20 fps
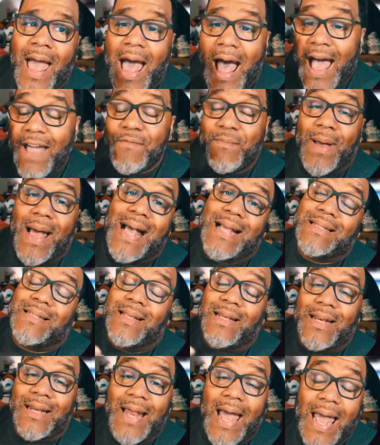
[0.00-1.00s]
I've passed
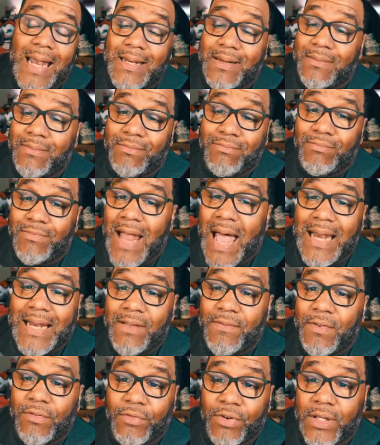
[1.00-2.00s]
it and hadn't not
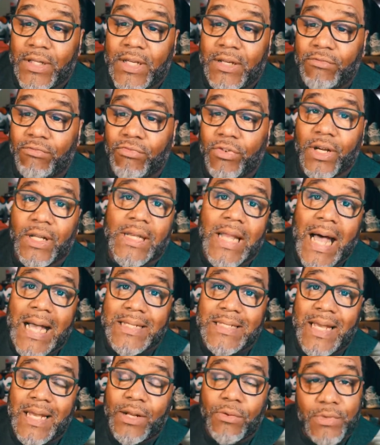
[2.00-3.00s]
even really
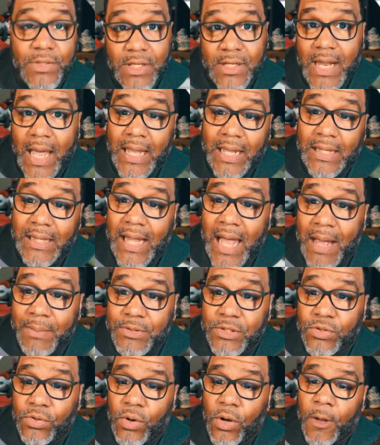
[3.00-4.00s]
realized that it was a Nikelab
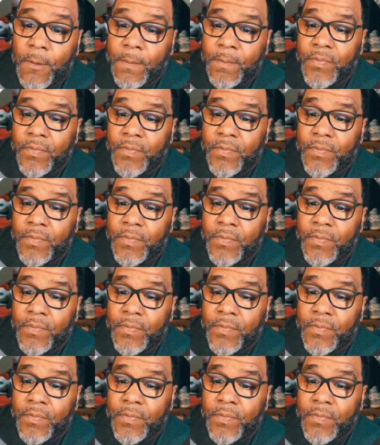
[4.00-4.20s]
store.